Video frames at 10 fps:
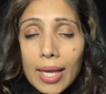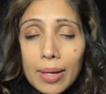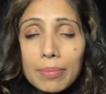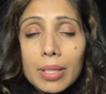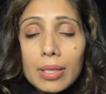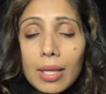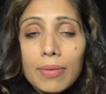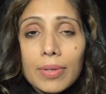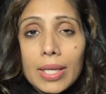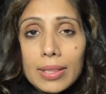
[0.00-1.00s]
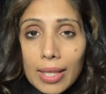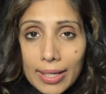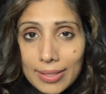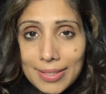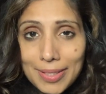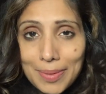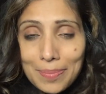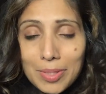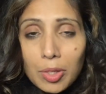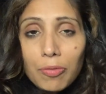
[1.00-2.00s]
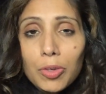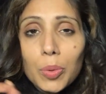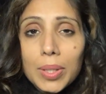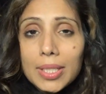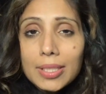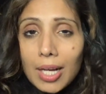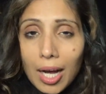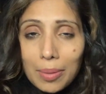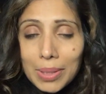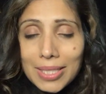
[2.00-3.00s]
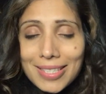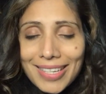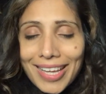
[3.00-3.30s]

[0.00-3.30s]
am love and light. So if you can comment